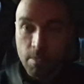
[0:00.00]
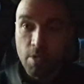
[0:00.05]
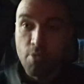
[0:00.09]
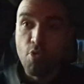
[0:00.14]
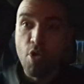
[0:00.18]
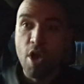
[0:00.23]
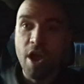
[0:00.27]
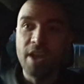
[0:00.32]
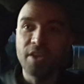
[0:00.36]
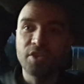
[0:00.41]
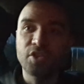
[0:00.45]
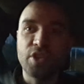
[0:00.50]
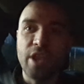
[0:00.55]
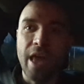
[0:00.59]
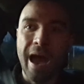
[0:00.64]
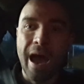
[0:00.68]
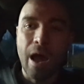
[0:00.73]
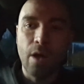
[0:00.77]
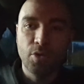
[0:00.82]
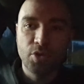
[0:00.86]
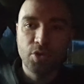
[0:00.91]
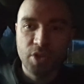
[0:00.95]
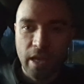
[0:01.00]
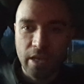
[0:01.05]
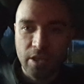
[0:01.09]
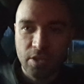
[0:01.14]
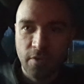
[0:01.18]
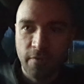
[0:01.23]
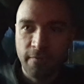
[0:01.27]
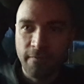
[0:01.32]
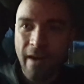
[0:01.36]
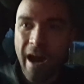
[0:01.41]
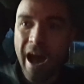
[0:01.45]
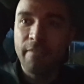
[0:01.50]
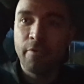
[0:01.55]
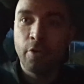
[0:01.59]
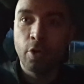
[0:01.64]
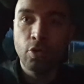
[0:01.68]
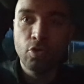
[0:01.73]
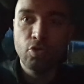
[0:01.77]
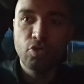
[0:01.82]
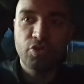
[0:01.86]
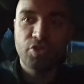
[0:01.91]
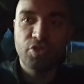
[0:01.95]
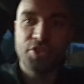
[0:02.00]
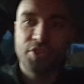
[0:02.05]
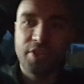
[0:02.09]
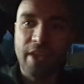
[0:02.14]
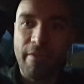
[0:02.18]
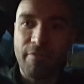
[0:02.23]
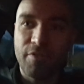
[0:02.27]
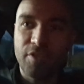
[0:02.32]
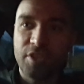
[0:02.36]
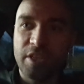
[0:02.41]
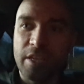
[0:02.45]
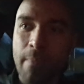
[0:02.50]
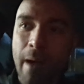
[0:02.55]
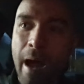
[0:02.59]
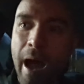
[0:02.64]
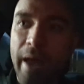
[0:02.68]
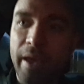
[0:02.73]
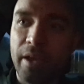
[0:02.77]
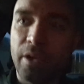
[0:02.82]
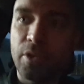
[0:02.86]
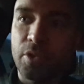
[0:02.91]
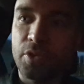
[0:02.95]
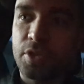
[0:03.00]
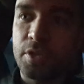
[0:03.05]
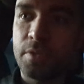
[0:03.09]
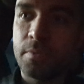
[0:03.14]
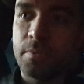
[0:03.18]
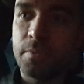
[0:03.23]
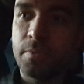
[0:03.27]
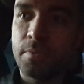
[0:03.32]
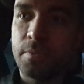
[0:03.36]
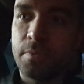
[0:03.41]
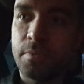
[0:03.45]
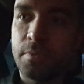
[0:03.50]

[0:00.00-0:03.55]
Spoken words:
My range now says 570 miles.